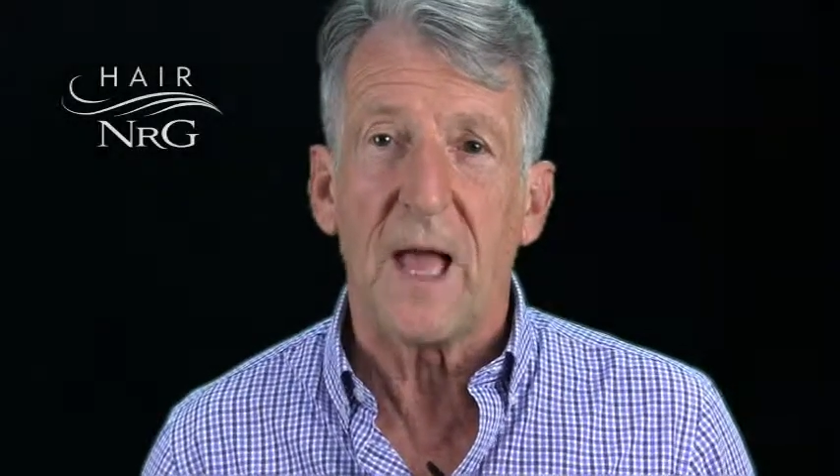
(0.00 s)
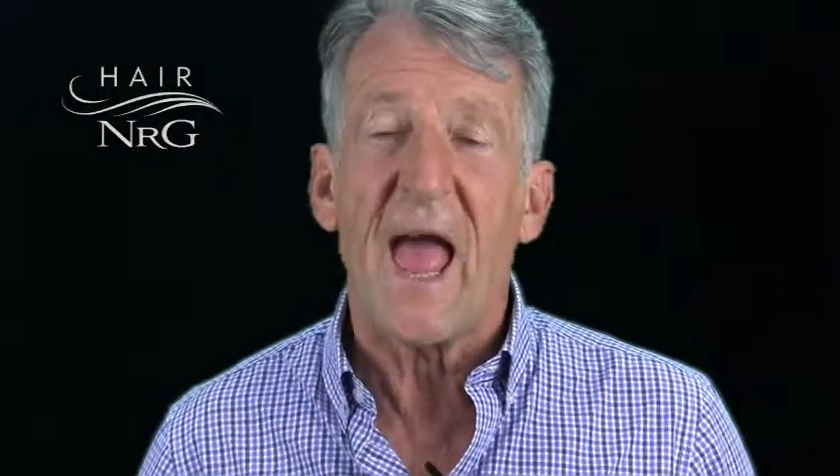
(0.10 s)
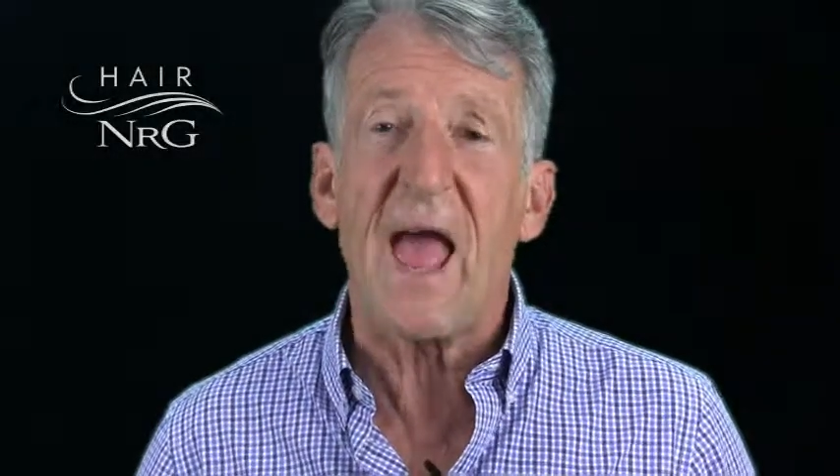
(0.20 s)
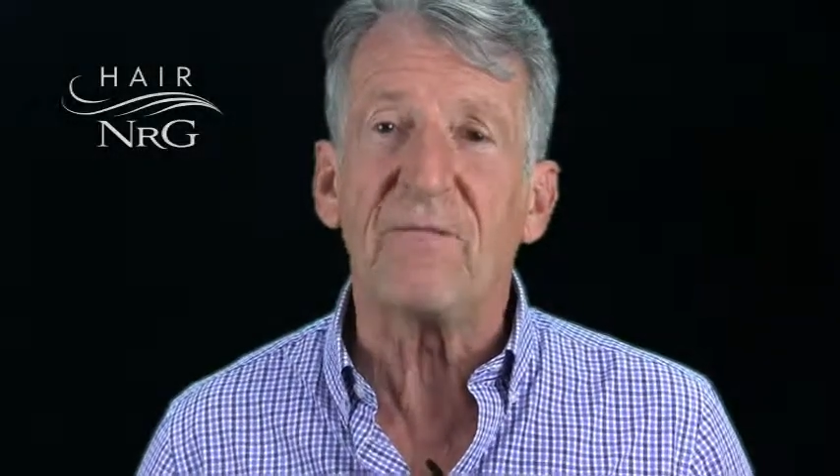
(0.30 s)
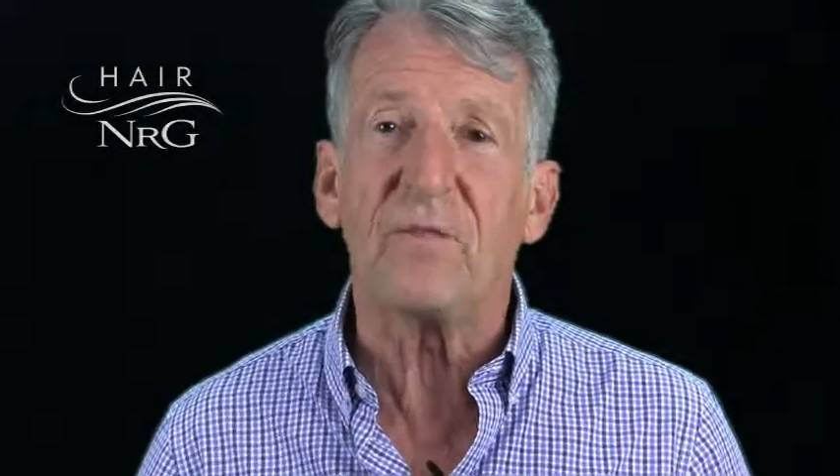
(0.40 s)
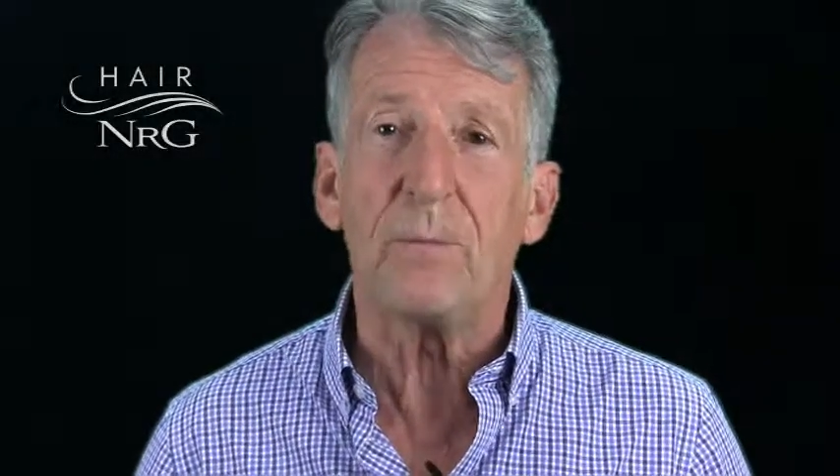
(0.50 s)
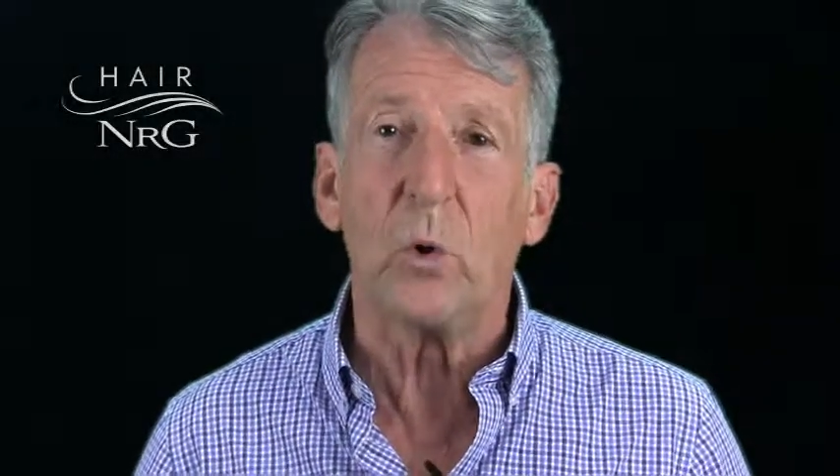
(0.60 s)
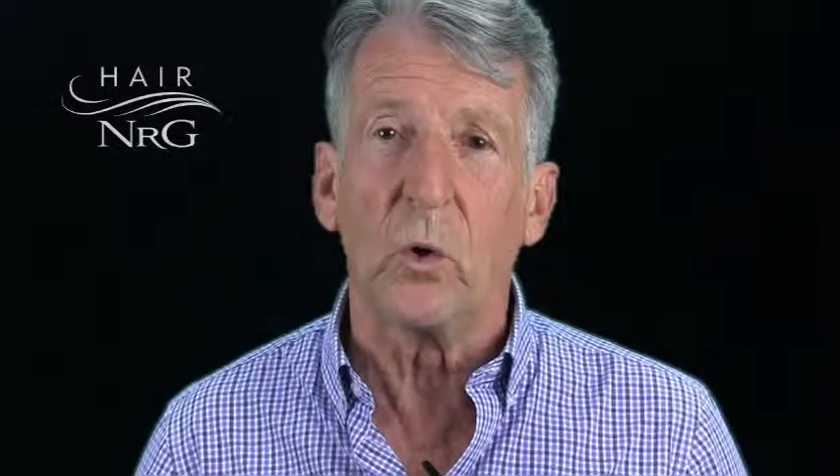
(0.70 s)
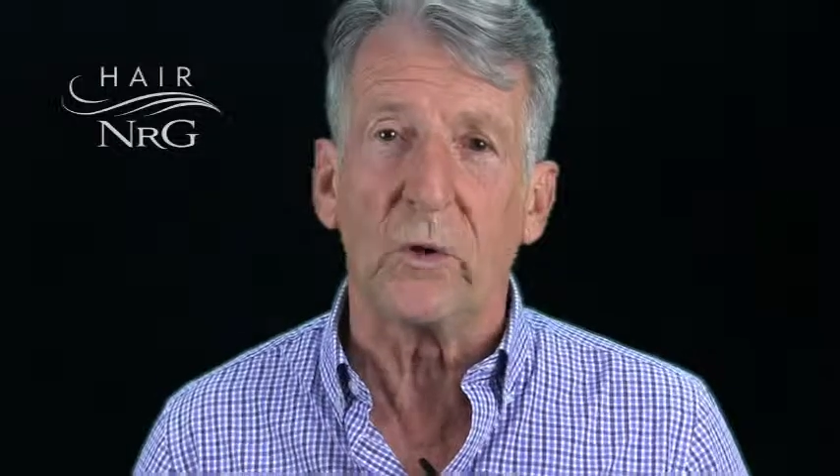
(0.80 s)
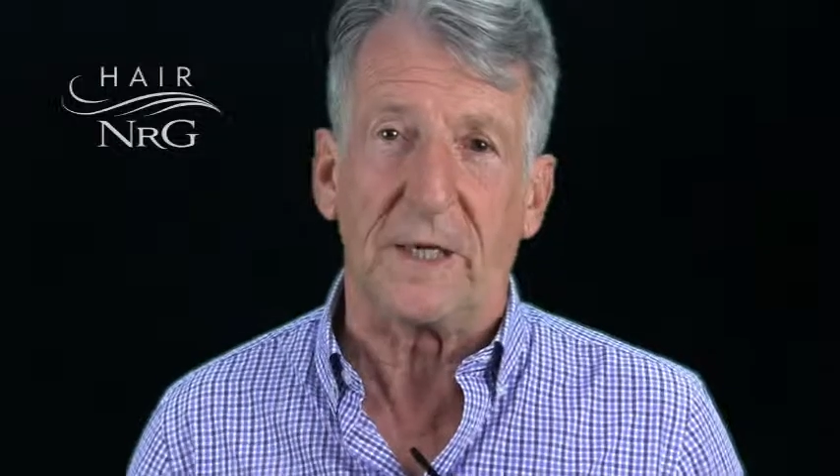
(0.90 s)
every
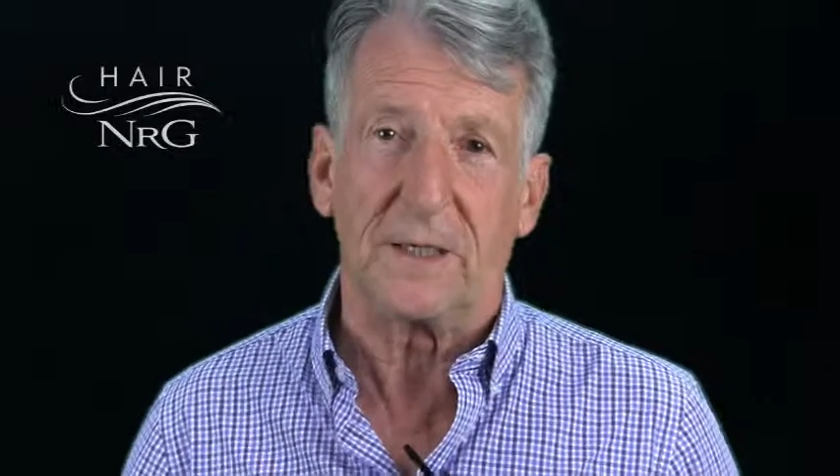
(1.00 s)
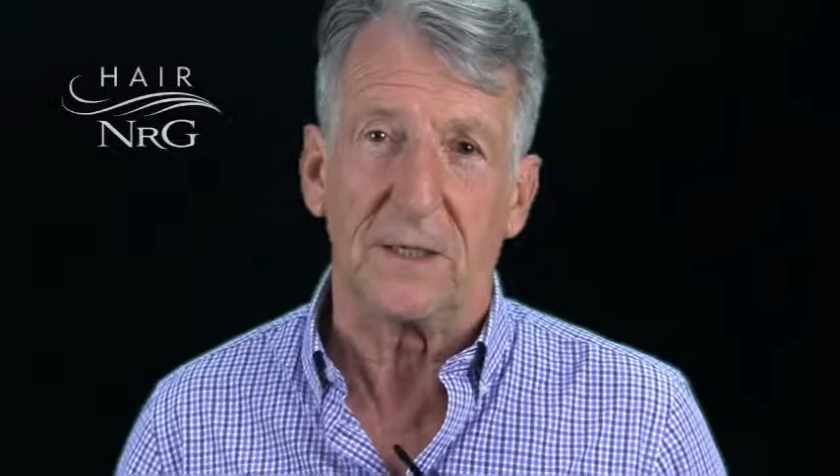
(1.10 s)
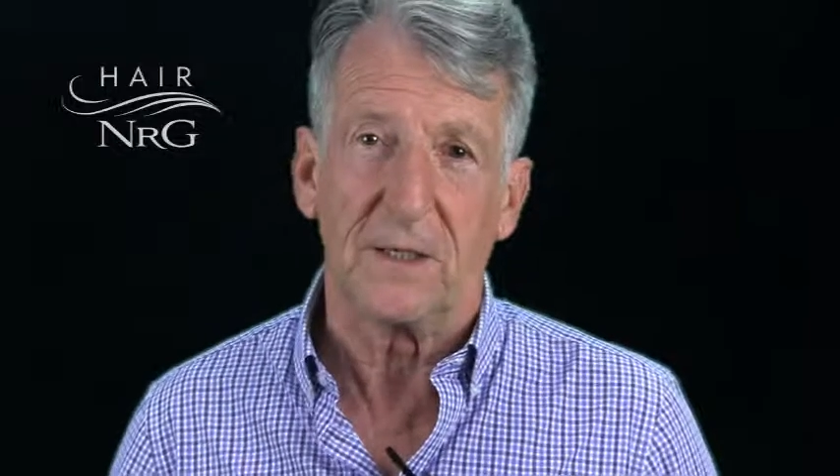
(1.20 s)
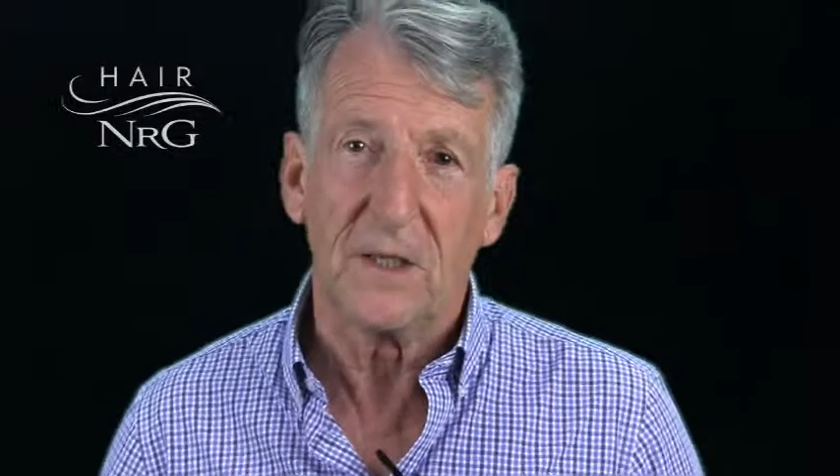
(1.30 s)
morning.